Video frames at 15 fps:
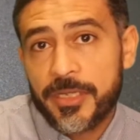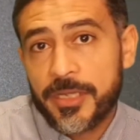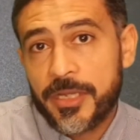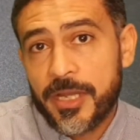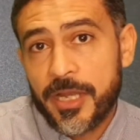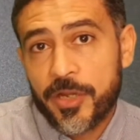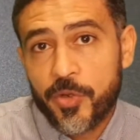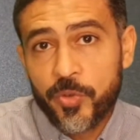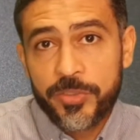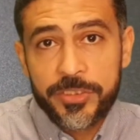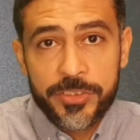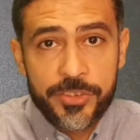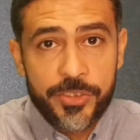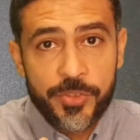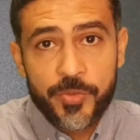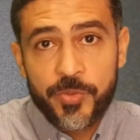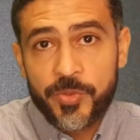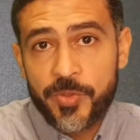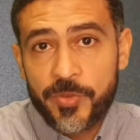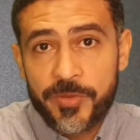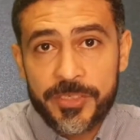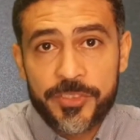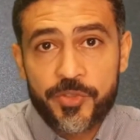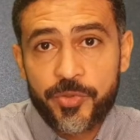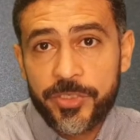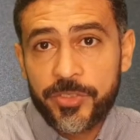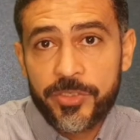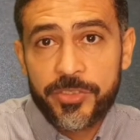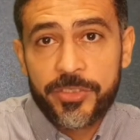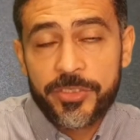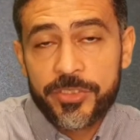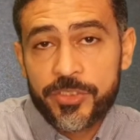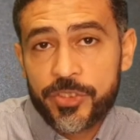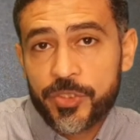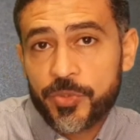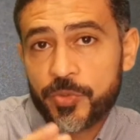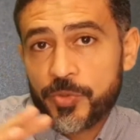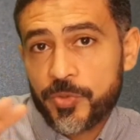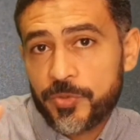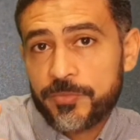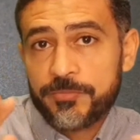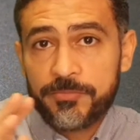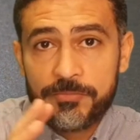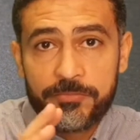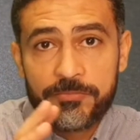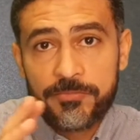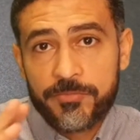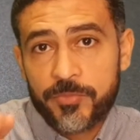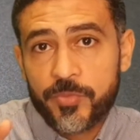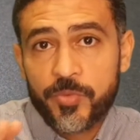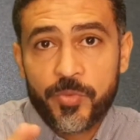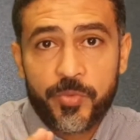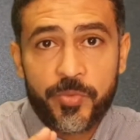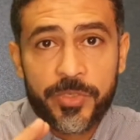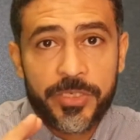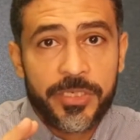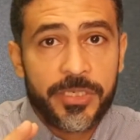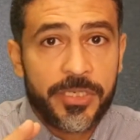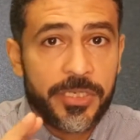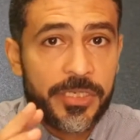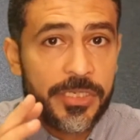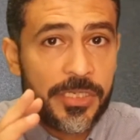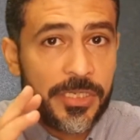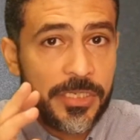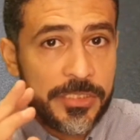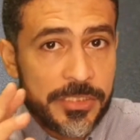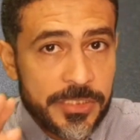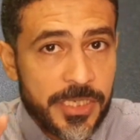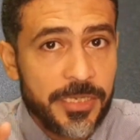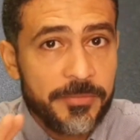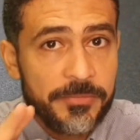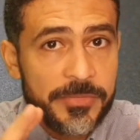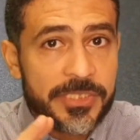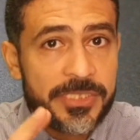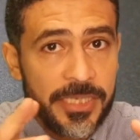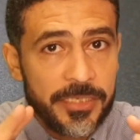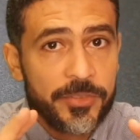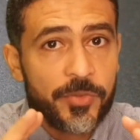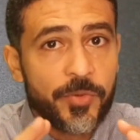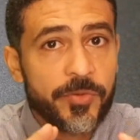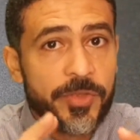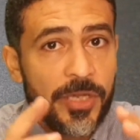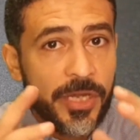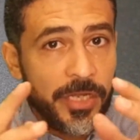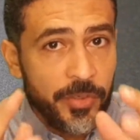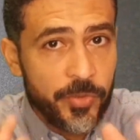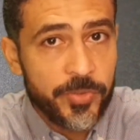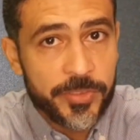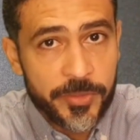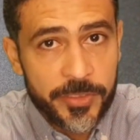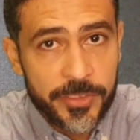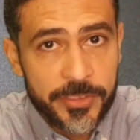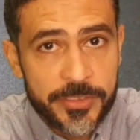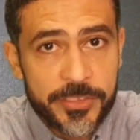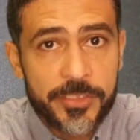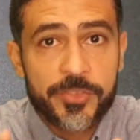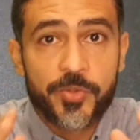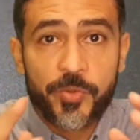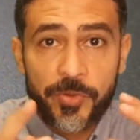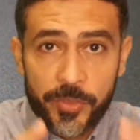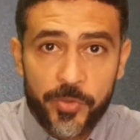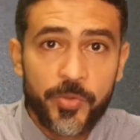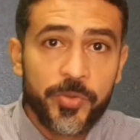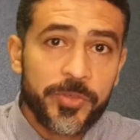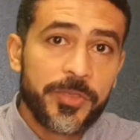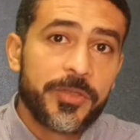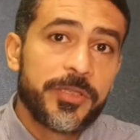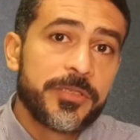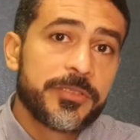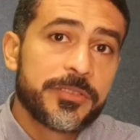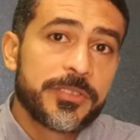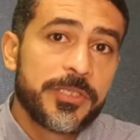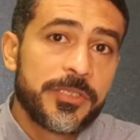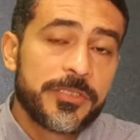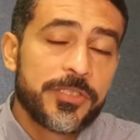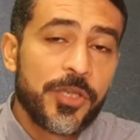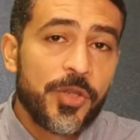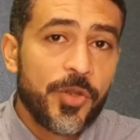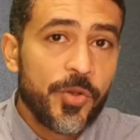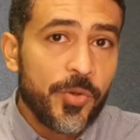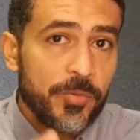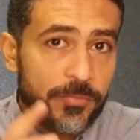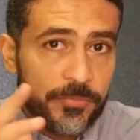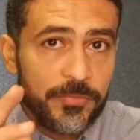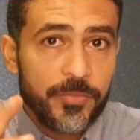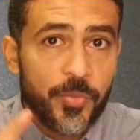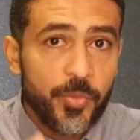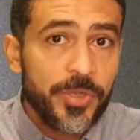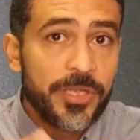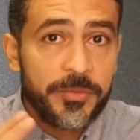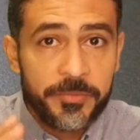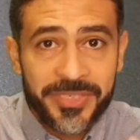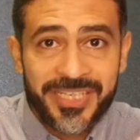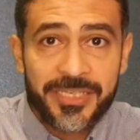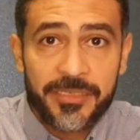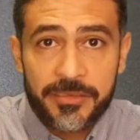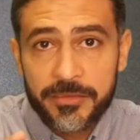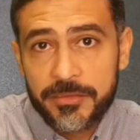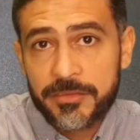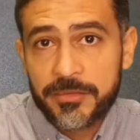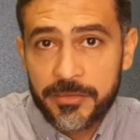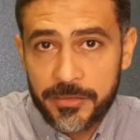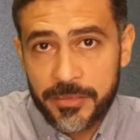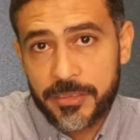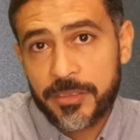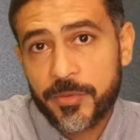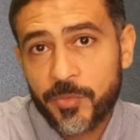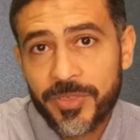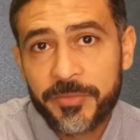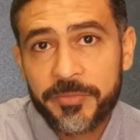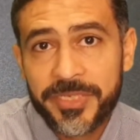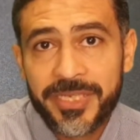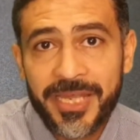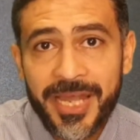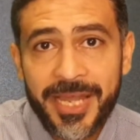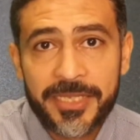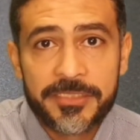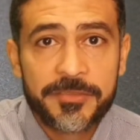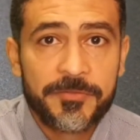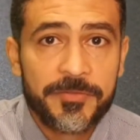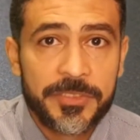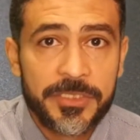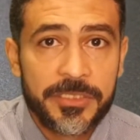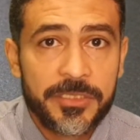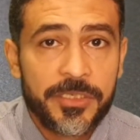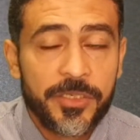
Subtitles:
according to the trigger, so where some set or the high order thinking skills or the low order thinking skills will be actively